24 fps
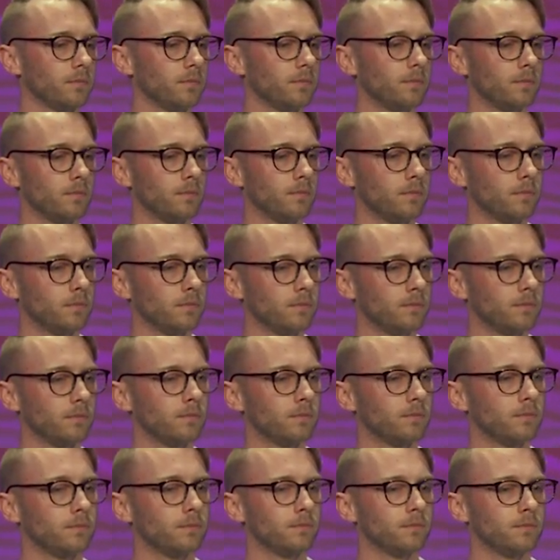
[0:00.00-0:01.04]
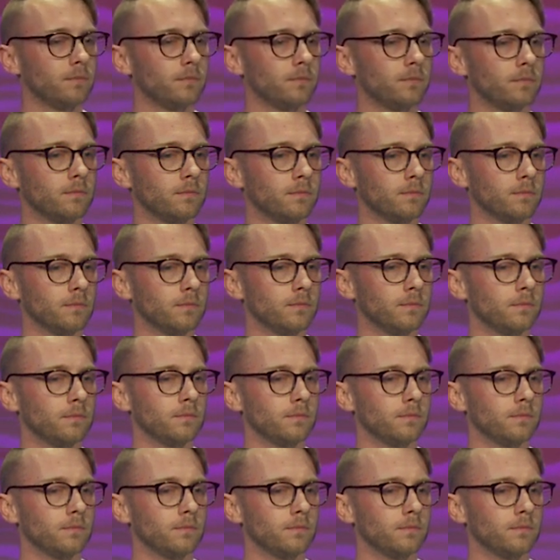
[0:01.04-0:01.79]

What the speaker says: Nothing is said.